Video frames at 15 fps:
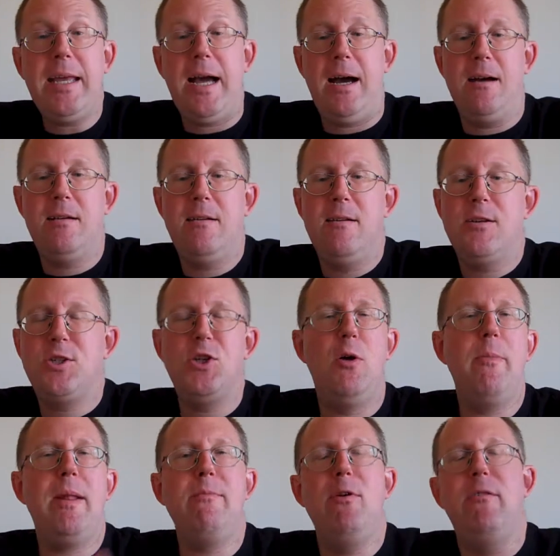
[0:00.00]
Yeah, so
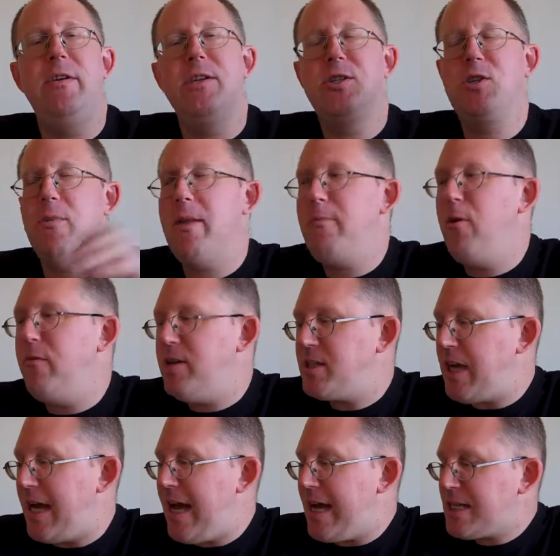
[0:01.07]
many movies, so many
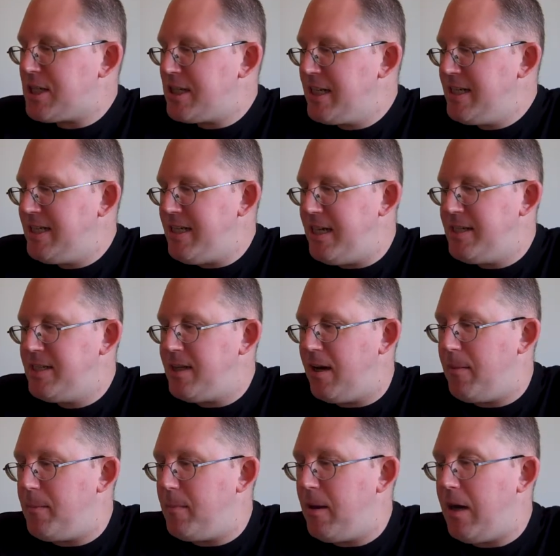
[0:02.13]
movies. I actually did
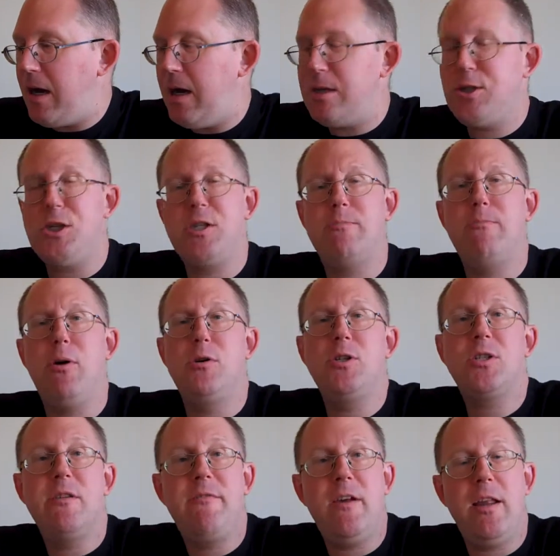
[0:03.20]
just
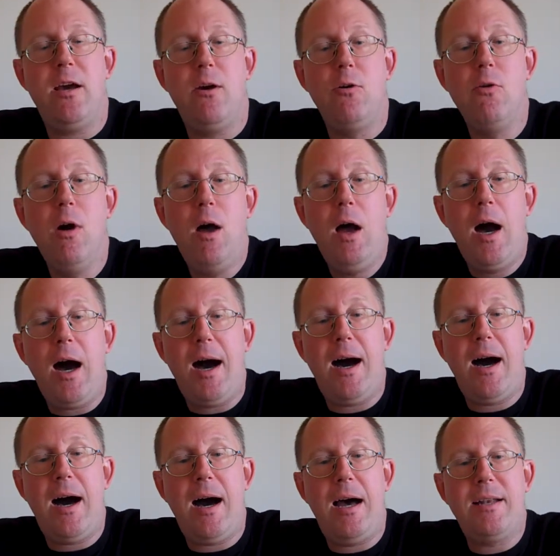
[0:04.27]
post a video
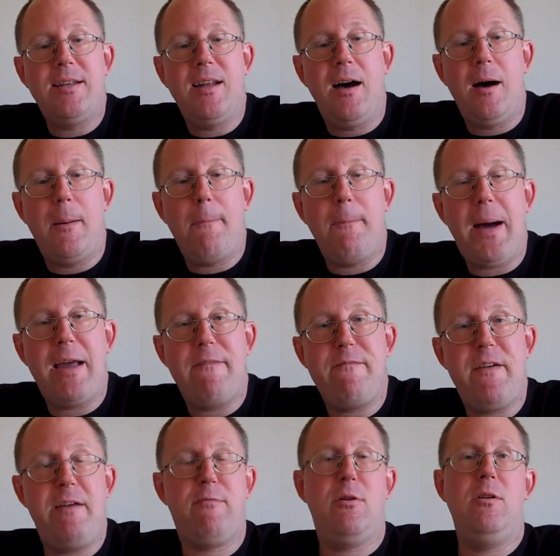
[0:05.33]
on my
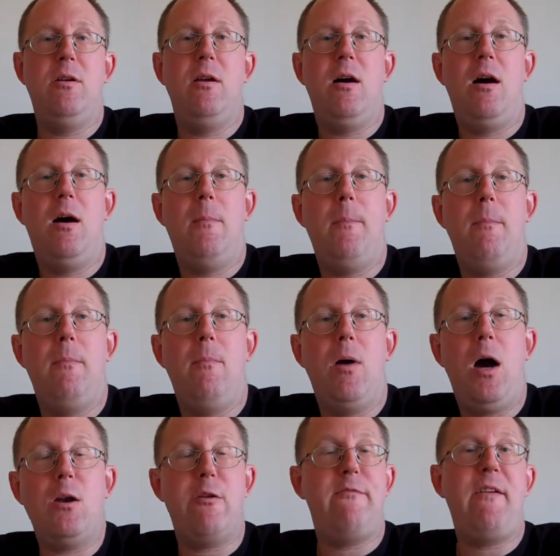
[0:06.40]
favorite
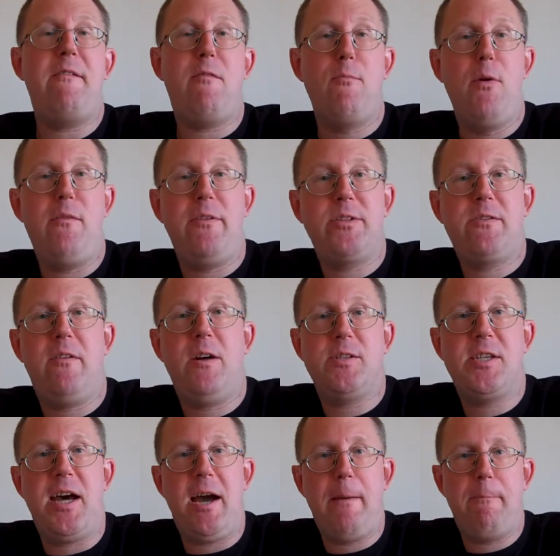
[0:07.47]
100 favorite movies of all
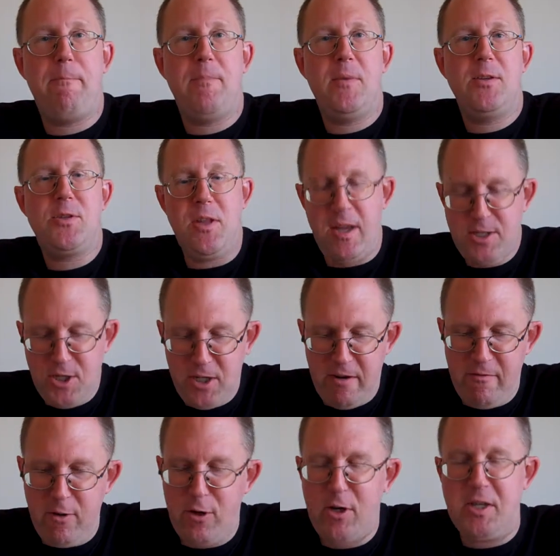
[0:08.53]
time. So that should
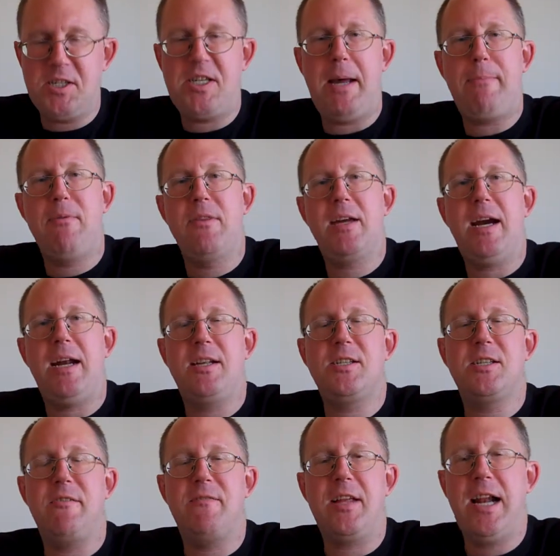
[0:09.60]
give you a good example of the kind of
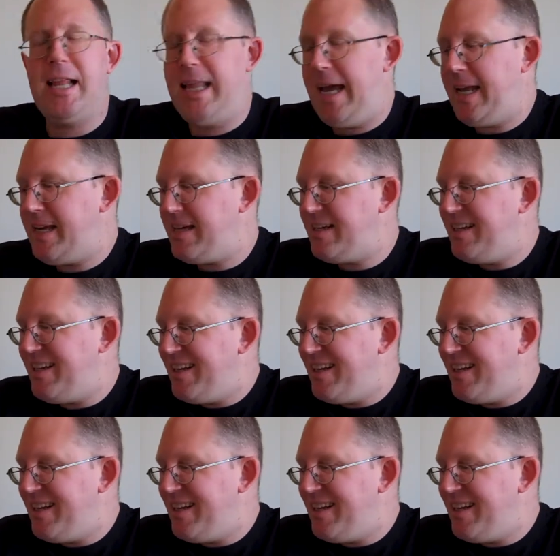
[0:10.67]
stuff that I like.